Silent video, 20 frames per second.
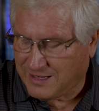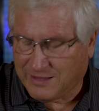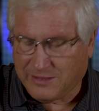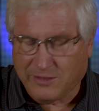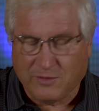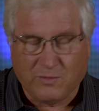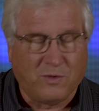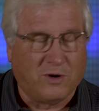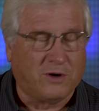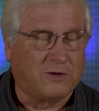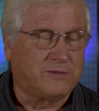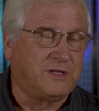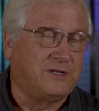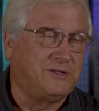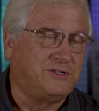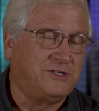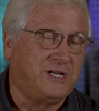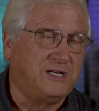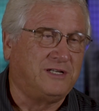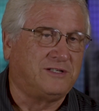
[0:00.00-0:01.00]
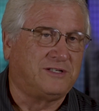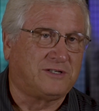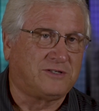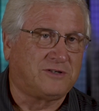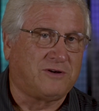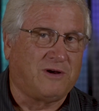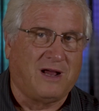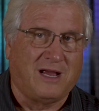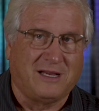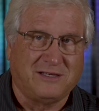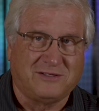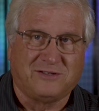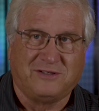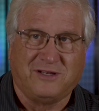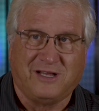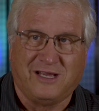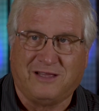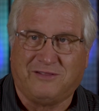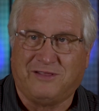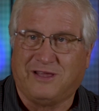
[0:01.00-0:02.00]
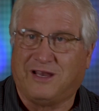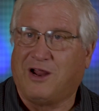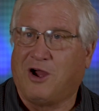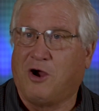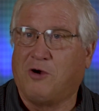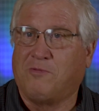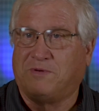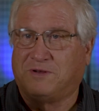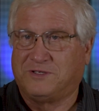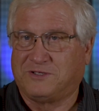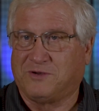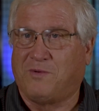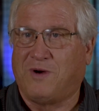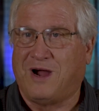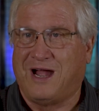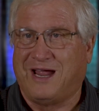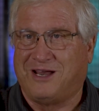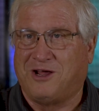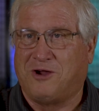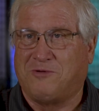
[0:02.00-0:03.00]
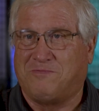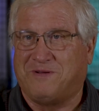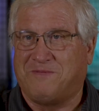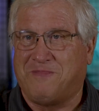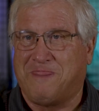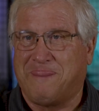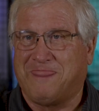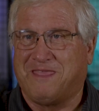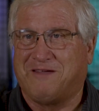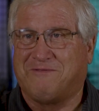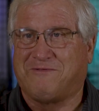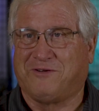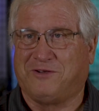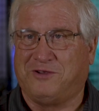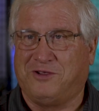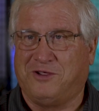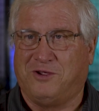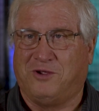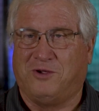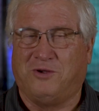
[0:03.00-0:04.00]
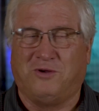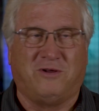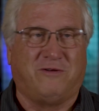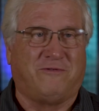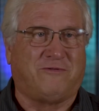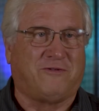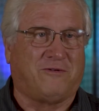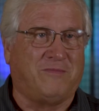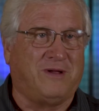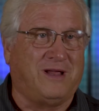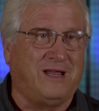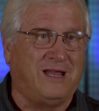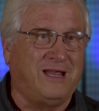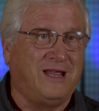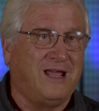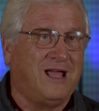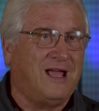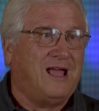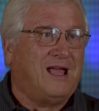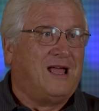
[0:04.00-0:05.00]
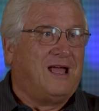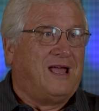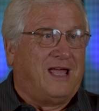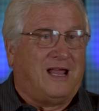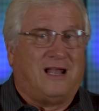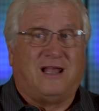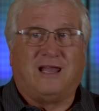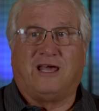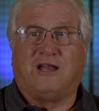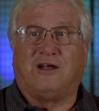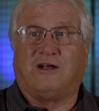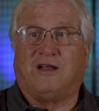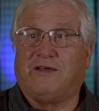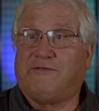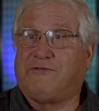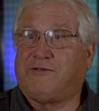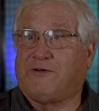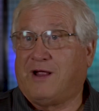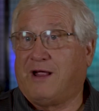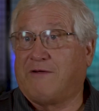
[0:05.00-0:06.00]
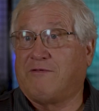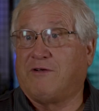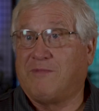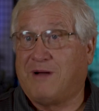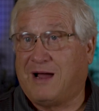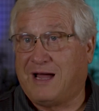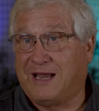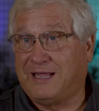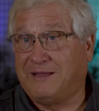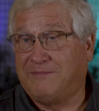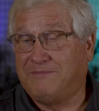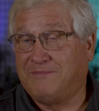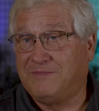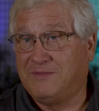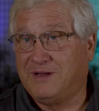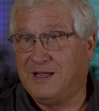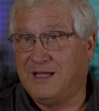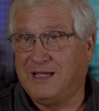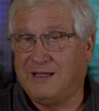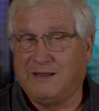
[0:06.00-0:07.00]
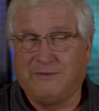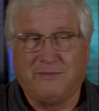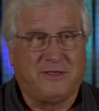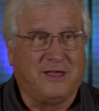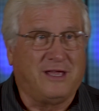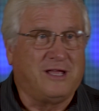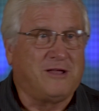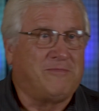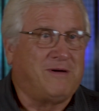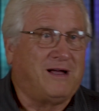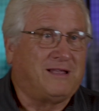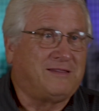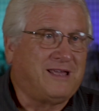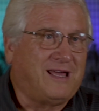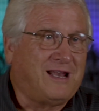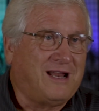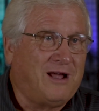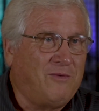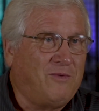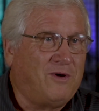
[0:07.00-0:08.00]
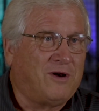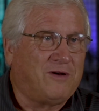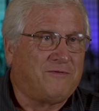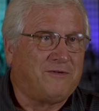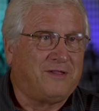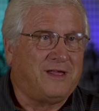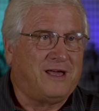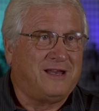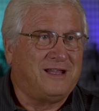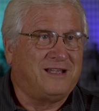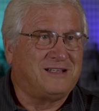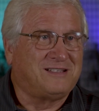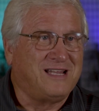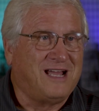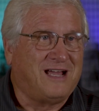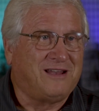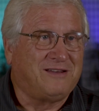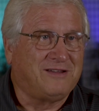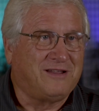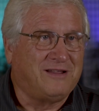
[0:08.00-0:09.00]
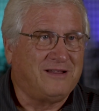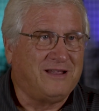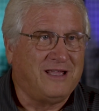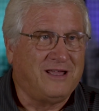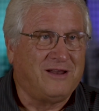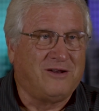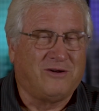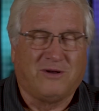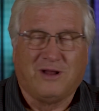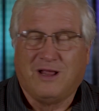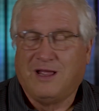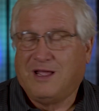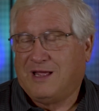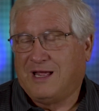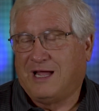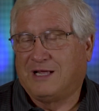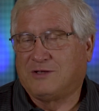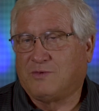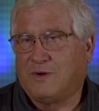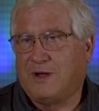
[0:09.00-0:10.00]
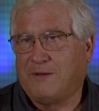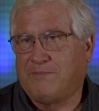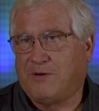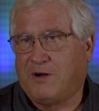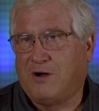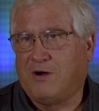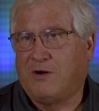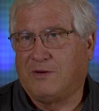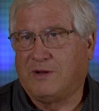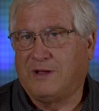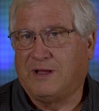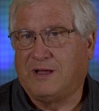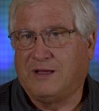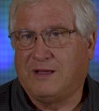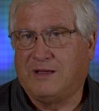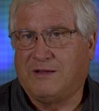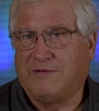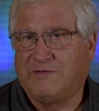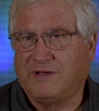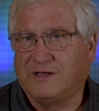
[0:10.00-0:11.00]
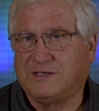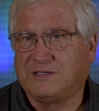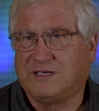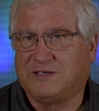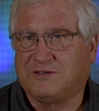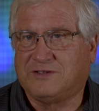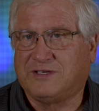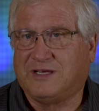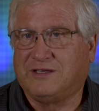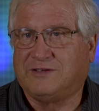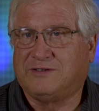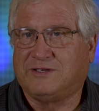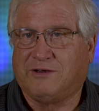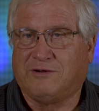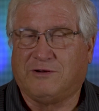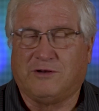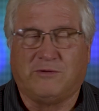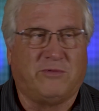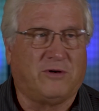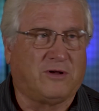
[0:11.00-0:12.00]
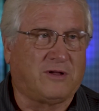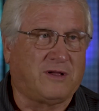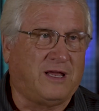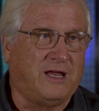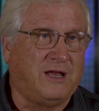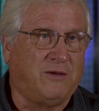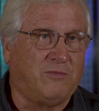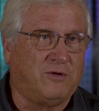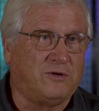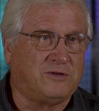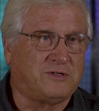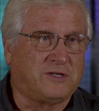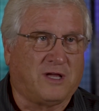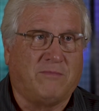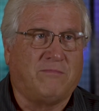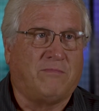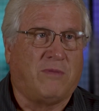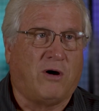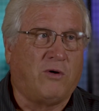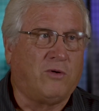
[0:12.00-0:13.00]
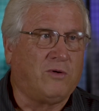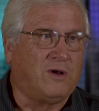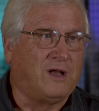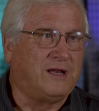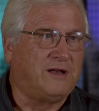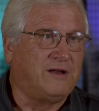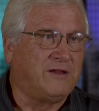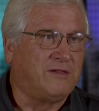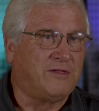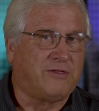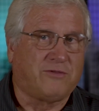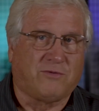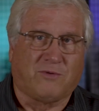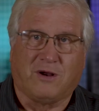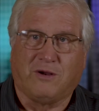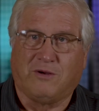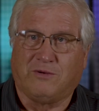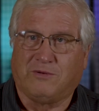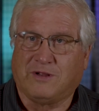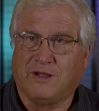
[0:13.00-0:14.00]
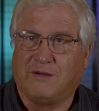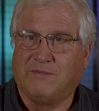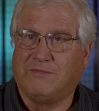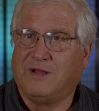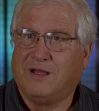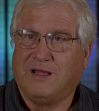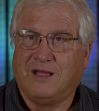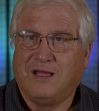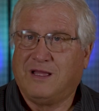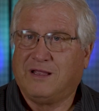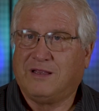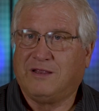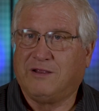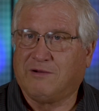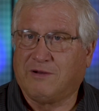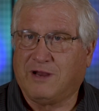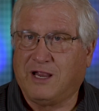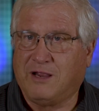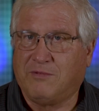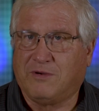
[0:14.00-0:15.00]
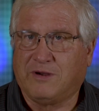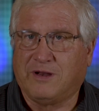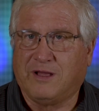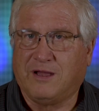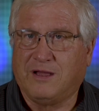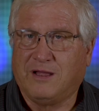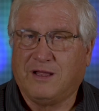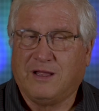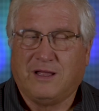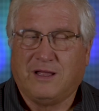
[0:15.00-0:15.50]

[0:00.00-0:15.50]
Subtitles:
work that Jesus Christ did that opens it wide open for you and for me, and literally for everybody. Think about that, how wonderful that is now to enter. That's why Paul eventually says here in the book of Hebrews, come boldly to the throne. You're able to